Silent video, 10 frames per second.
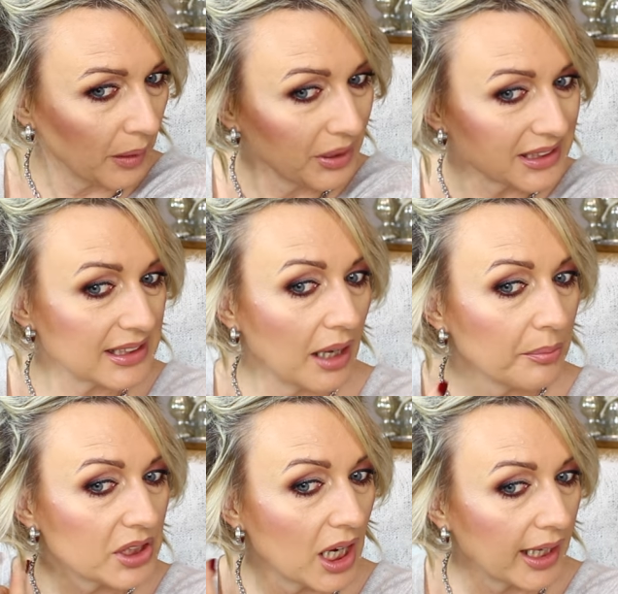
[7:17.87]
but
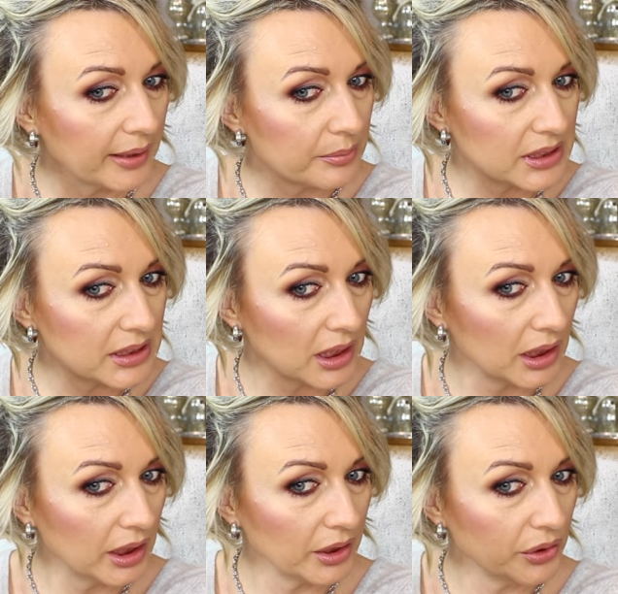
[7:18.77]
sometimes
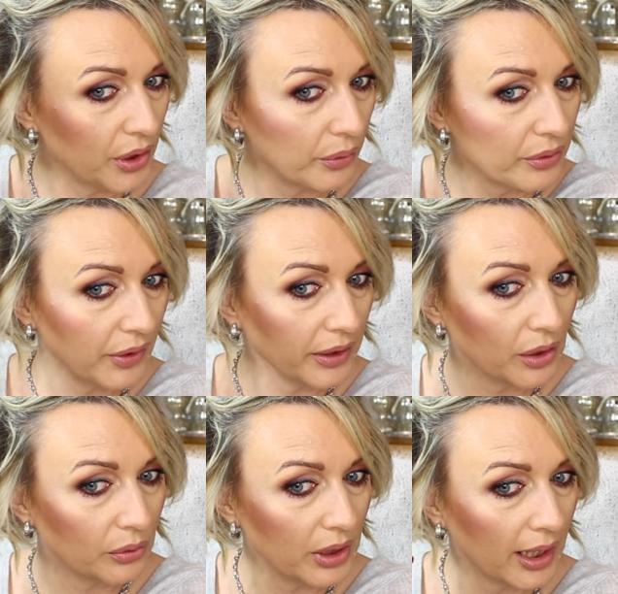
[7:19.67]
uh, you know if I
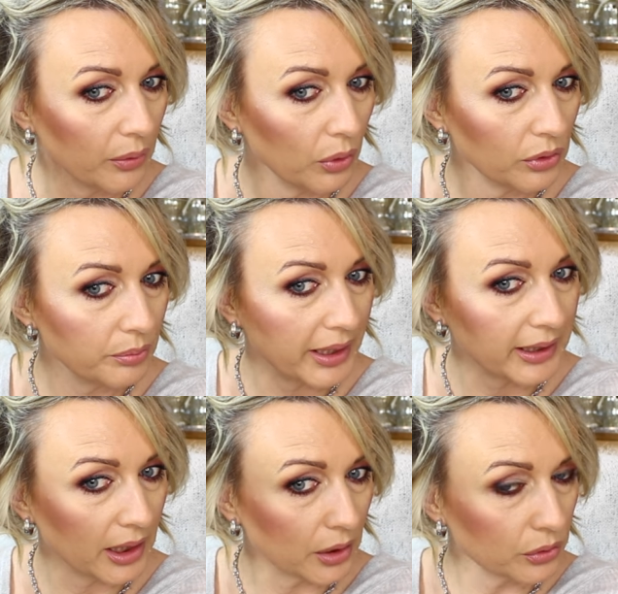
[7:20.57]
know that I want my
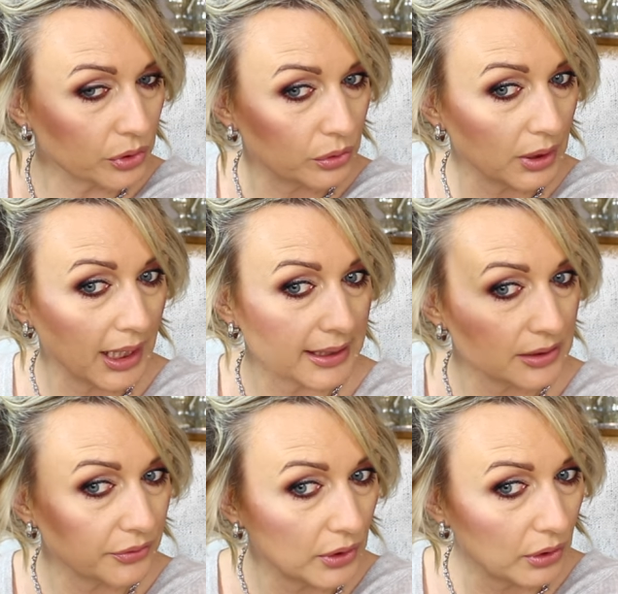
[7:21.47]
curls to
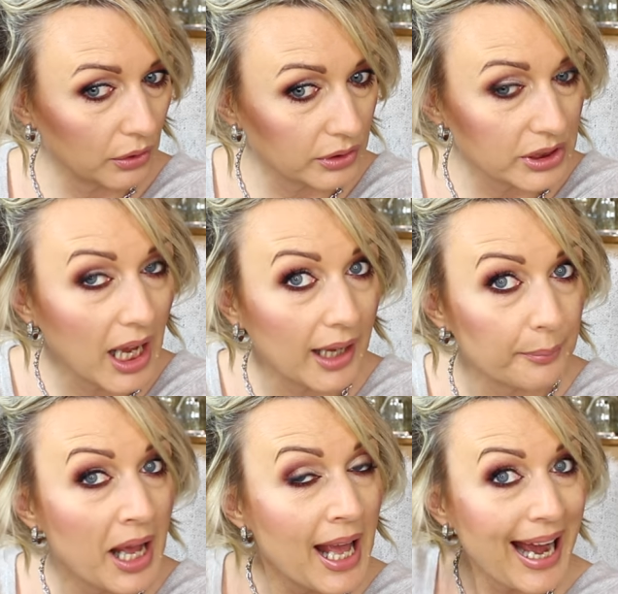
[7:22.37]
last for a long
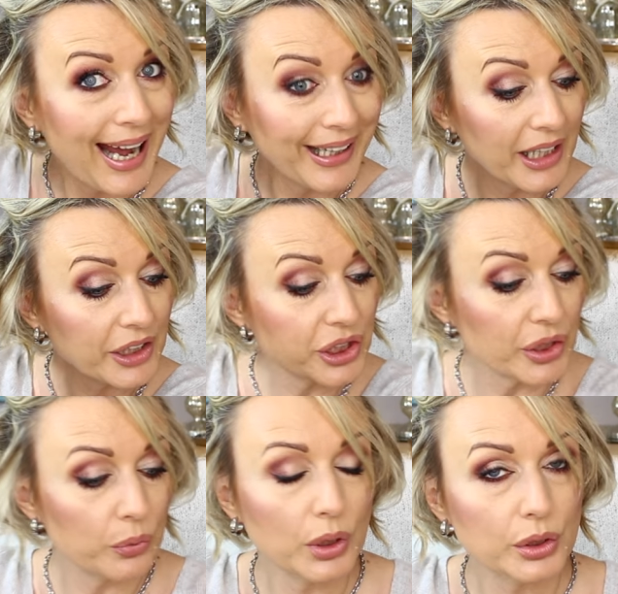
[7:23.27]
time I
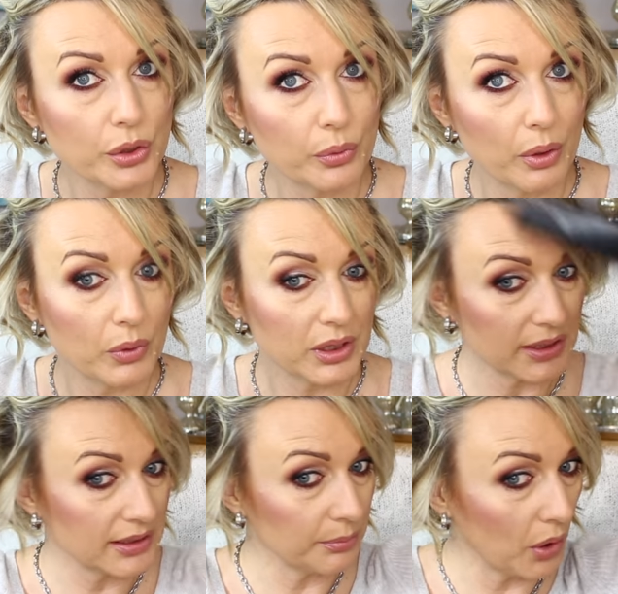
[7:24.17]
actually will do it with
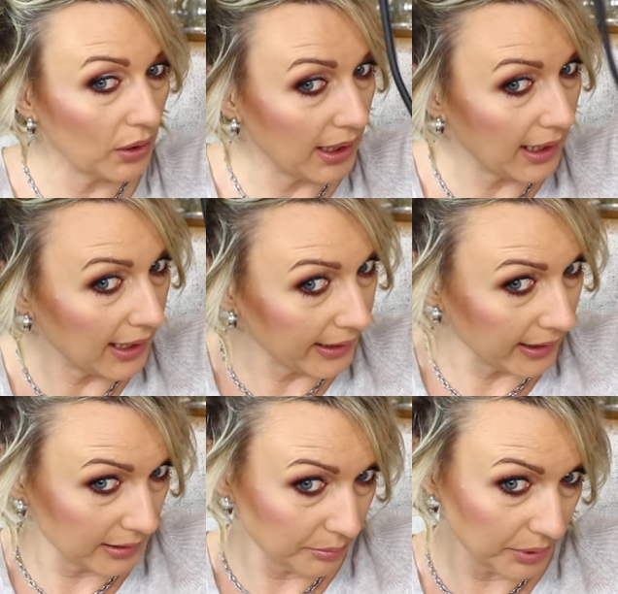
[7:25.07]
a smaller
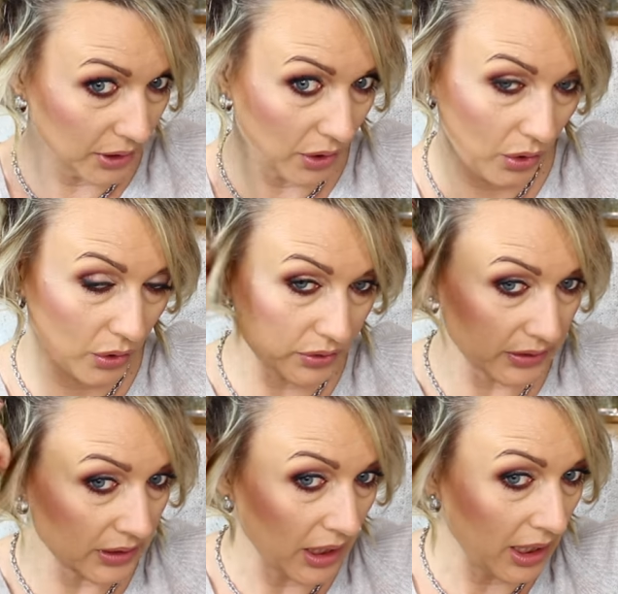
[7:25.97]
iron
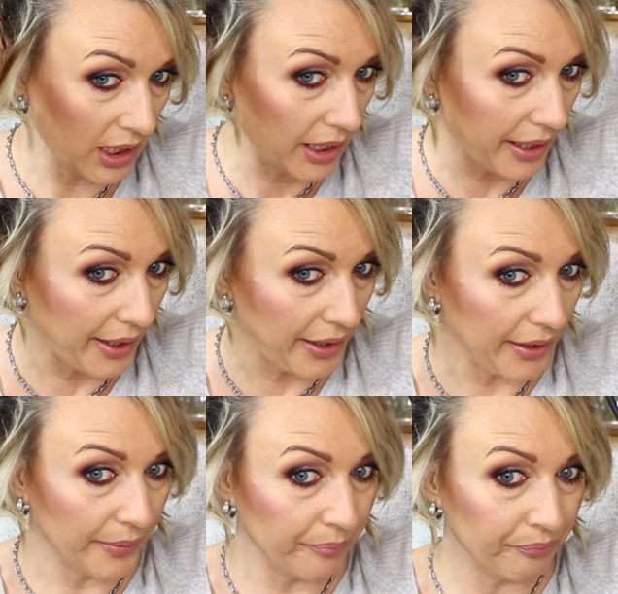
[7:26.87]
because
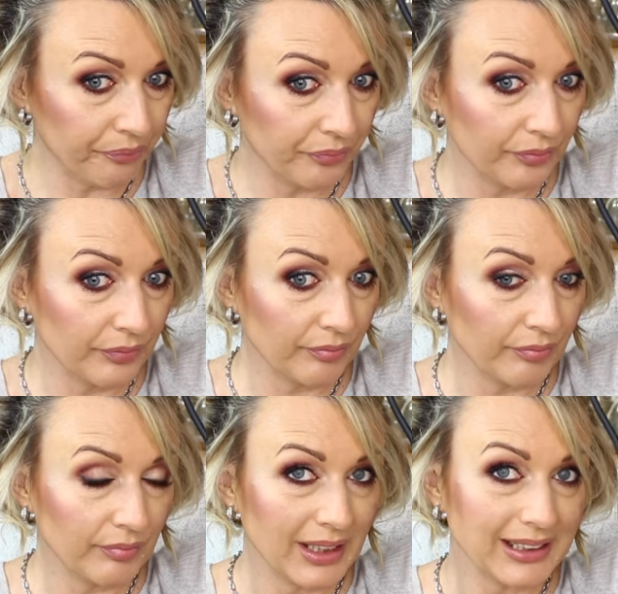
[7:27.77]
um,
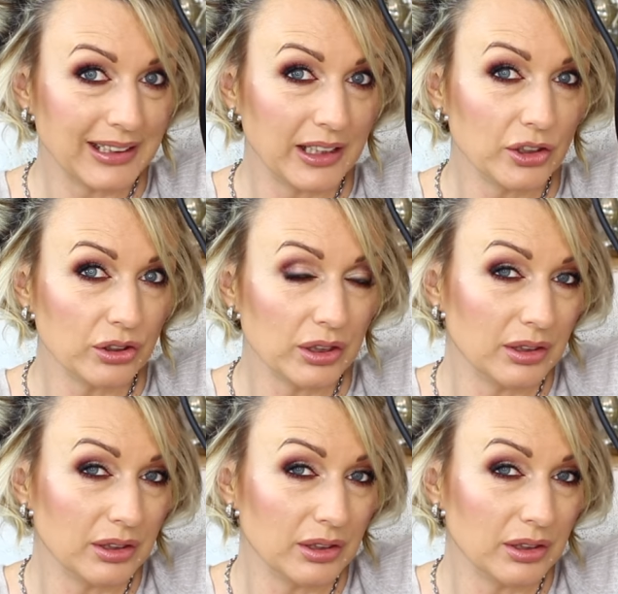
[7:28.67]
the